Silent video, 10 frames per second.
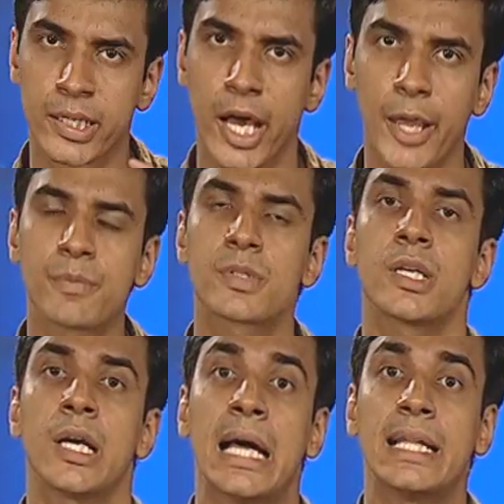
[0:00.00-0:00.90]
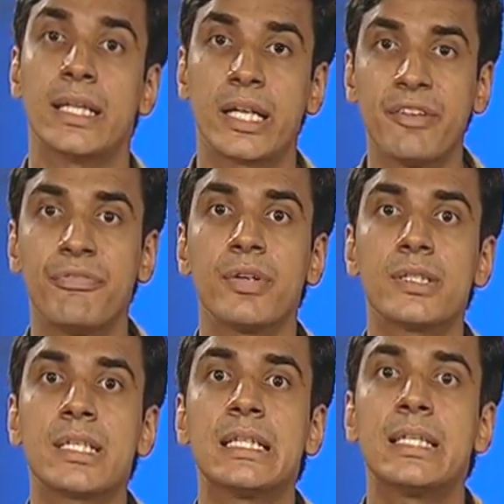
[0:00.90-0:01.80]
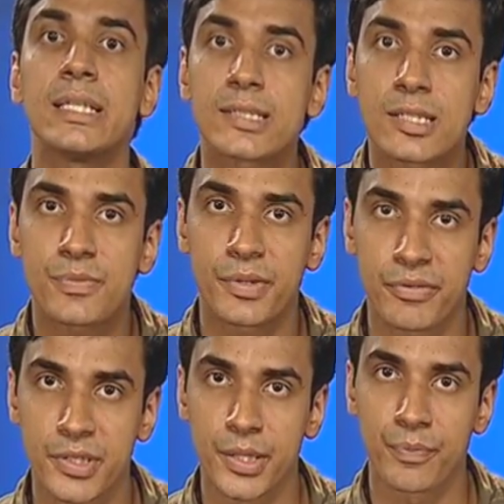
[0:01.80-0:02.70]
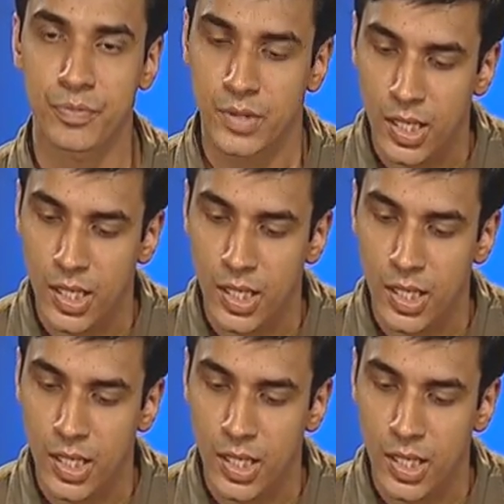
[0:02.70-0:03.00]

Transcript: times the difference in the distance between them.